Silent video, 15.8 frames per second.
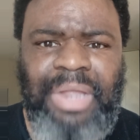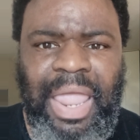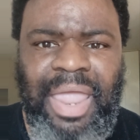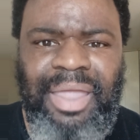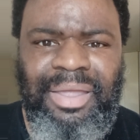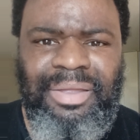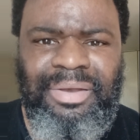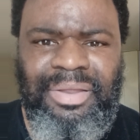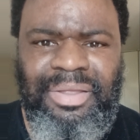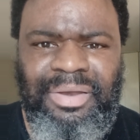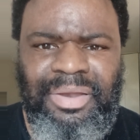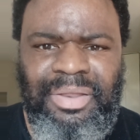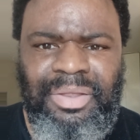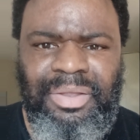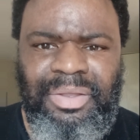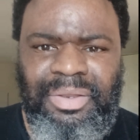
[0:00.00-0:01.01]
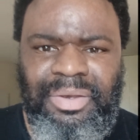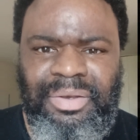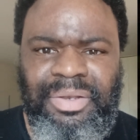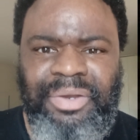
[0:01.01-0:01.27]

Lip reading: candid and